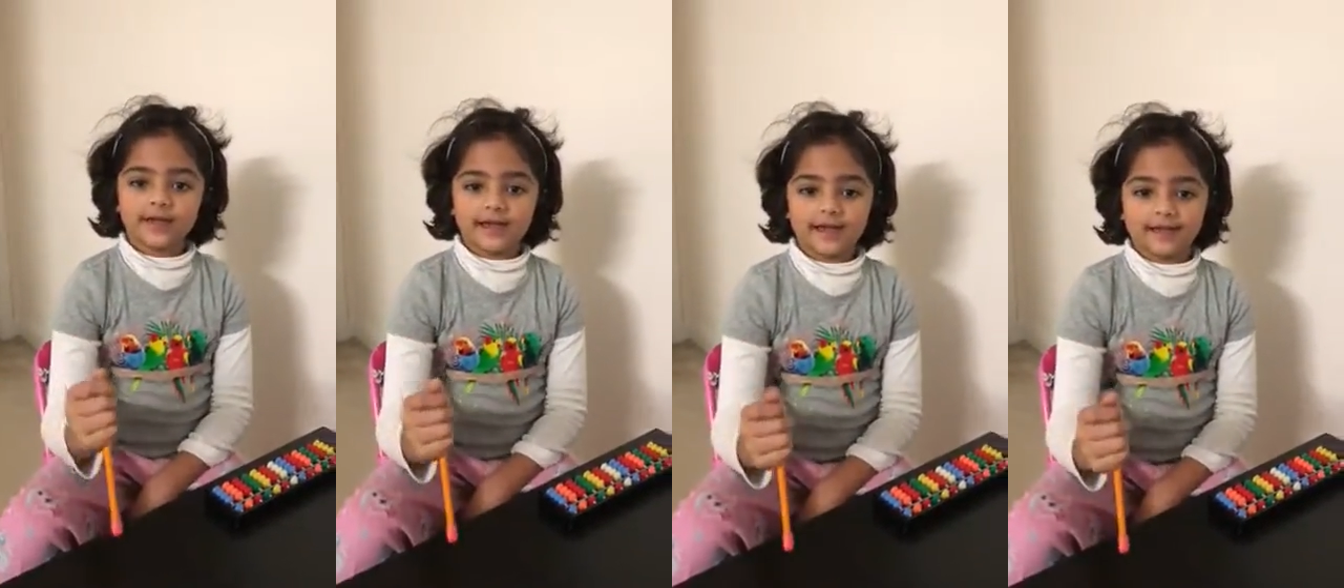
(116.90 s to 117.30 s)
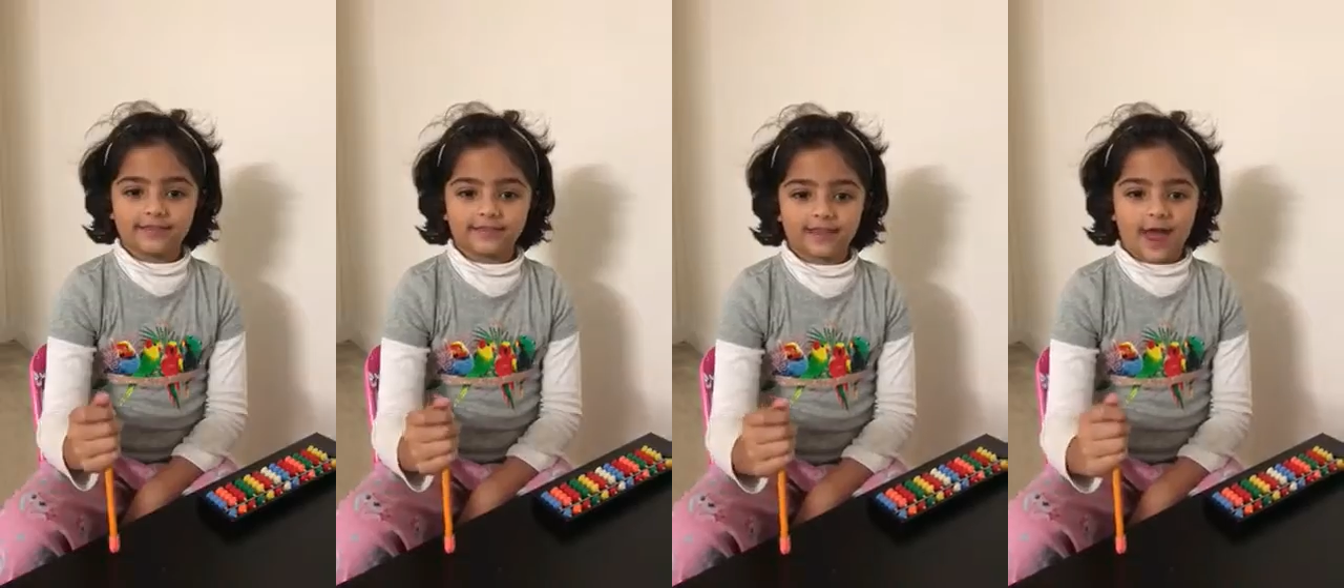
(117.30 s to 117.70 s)

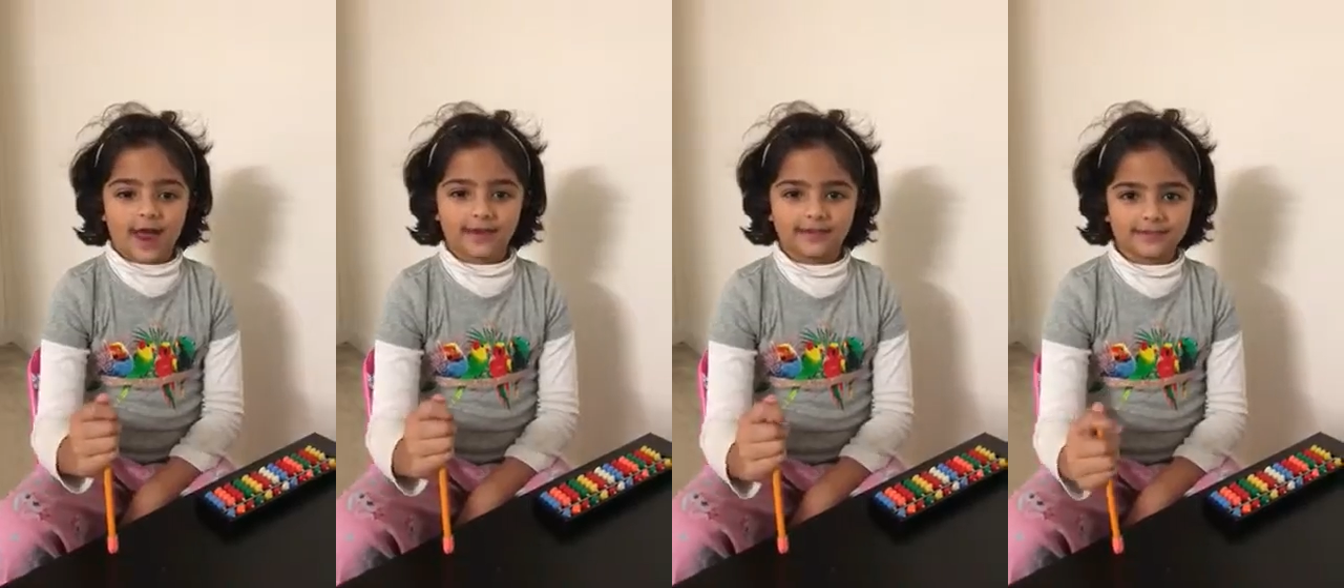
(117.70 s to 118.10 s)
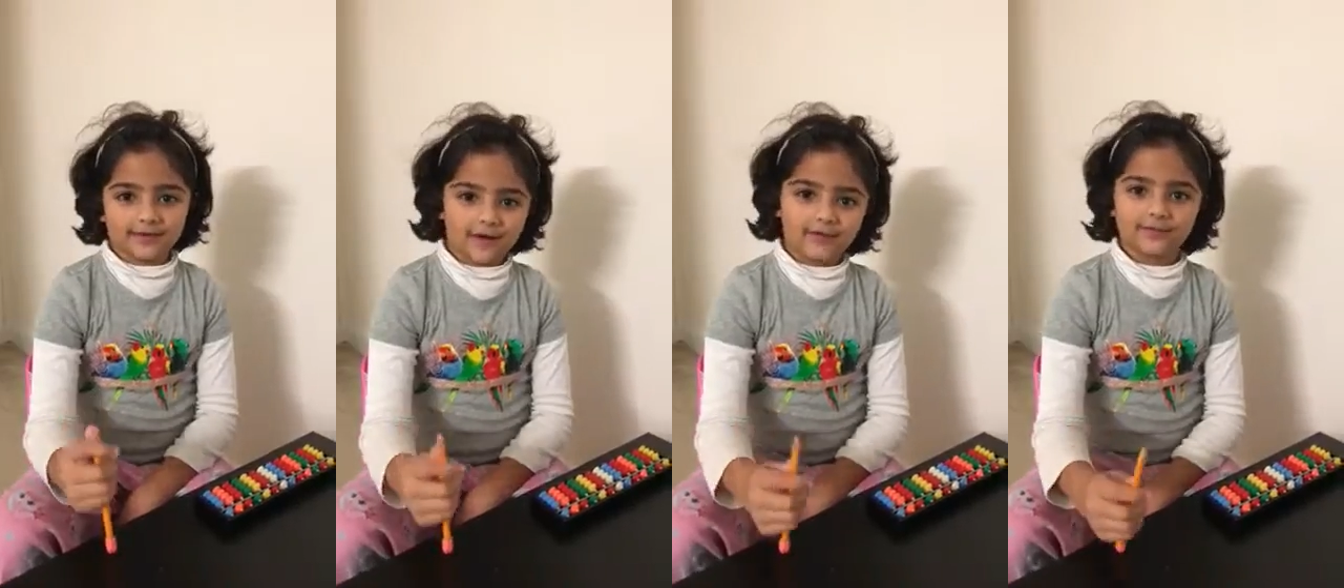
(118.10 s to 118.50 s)
And that is
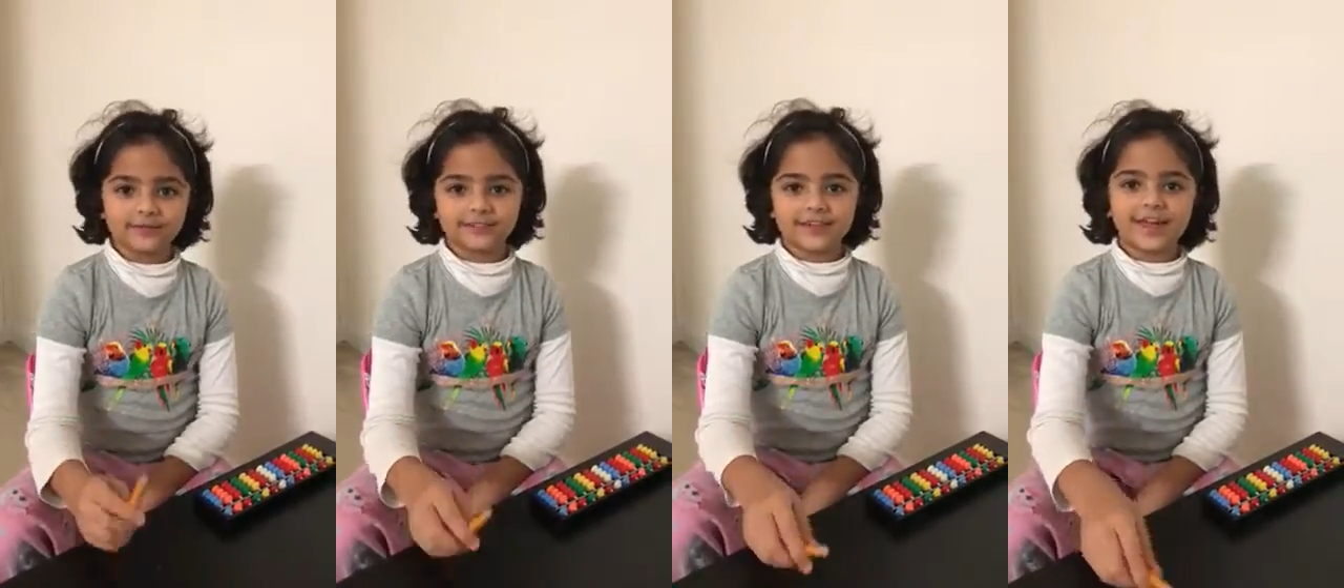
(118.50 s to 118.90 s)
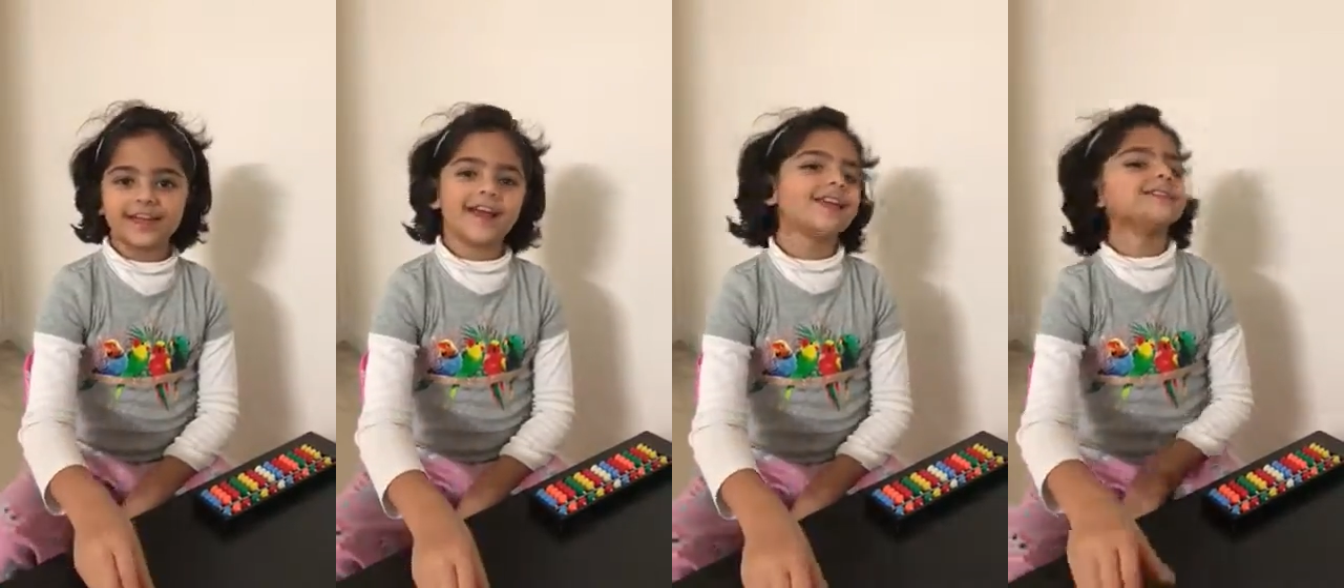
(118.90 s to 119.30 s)
all for
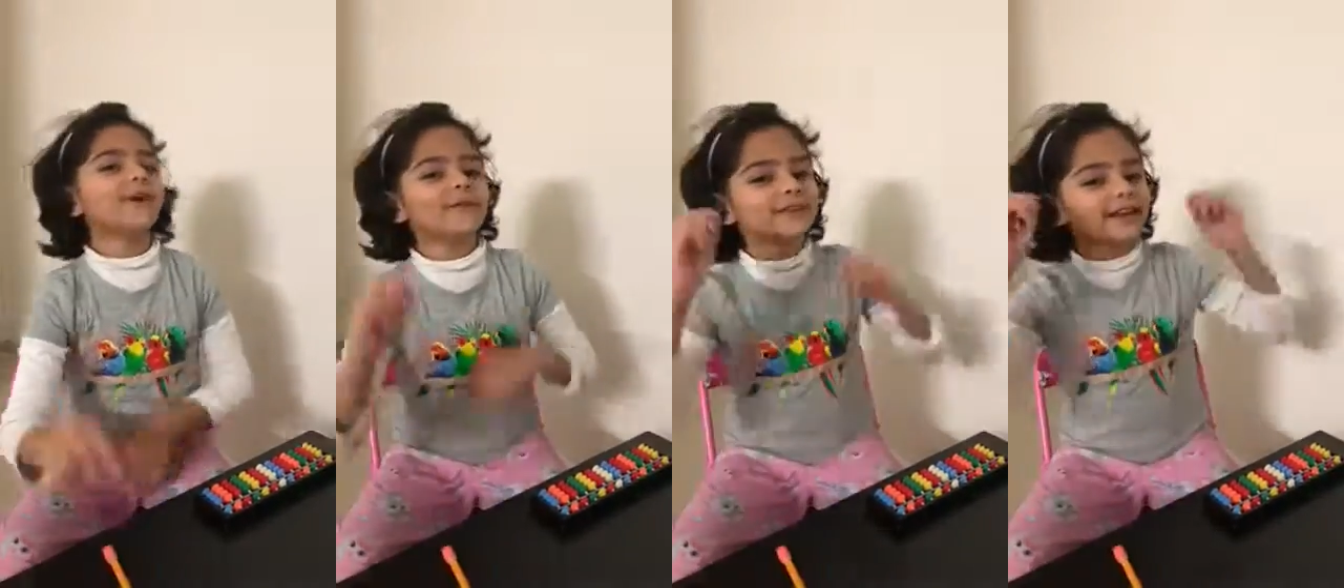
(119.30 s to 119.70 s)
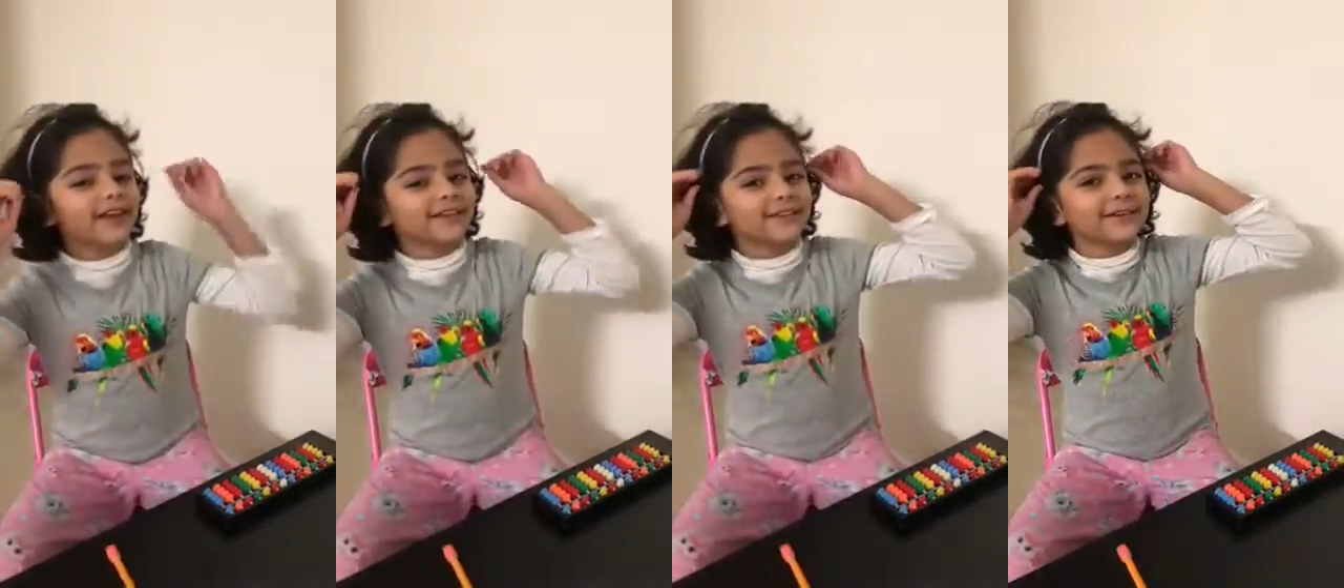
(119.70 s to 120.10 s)
today. And don't
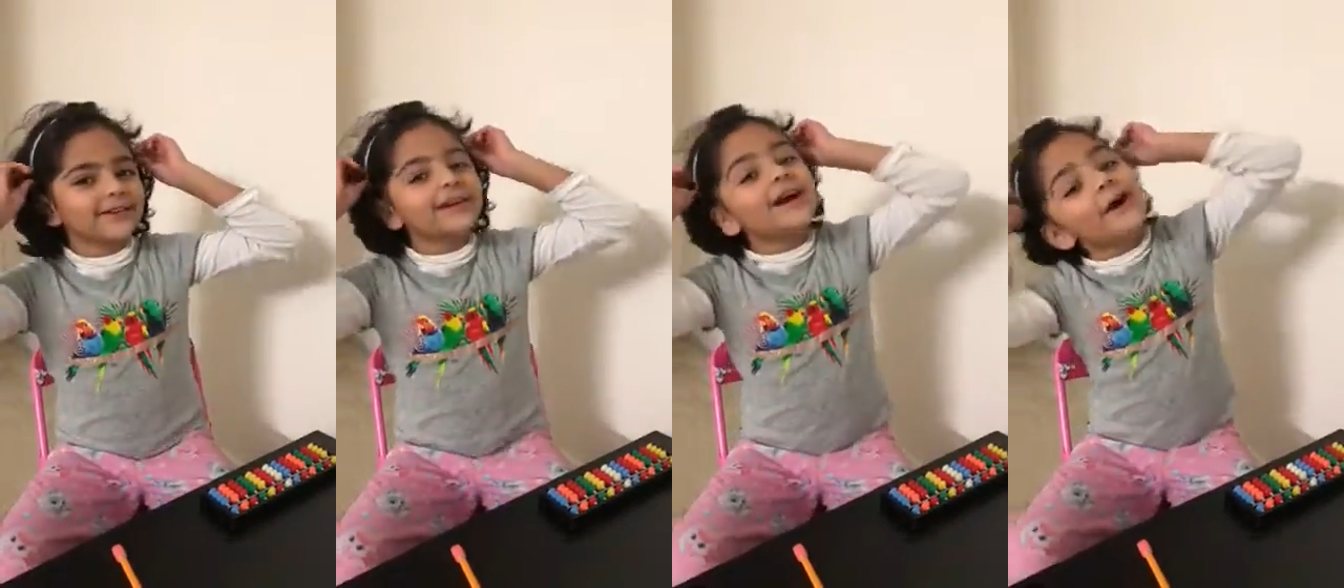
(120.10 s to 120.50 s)
forget to